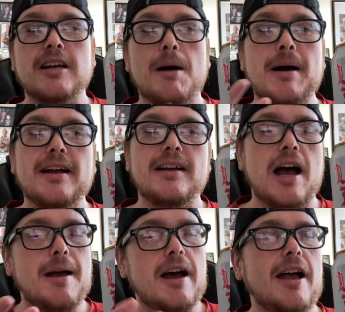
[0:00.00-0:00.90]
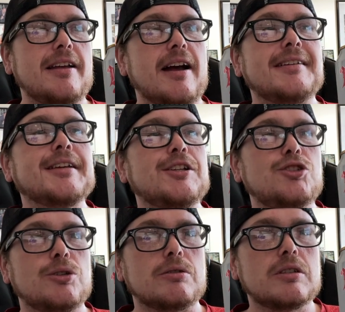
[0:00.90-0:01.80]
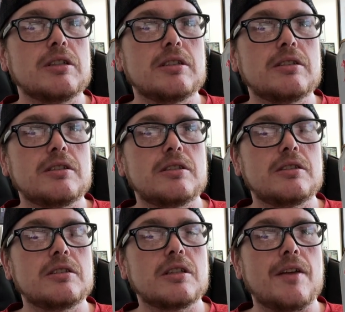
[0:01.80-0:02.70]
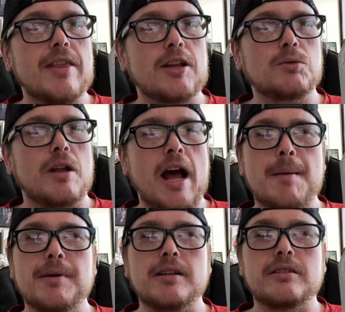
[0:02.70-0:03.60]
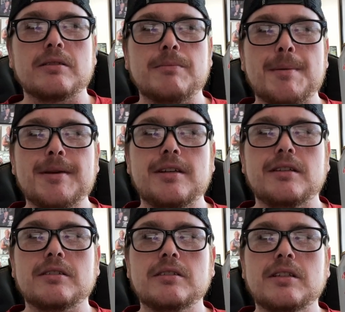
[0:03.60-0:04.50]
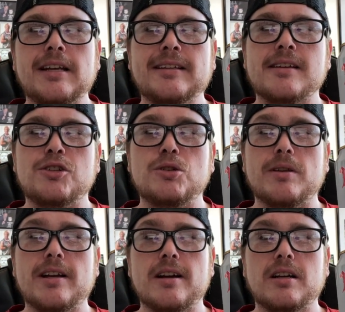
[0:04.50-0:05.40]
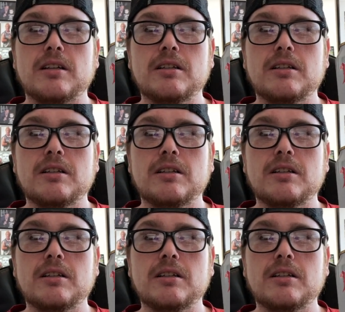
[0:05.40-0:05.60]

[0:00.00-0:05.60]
Tom, I sent you. If that's what happened. Maybe he sent you here.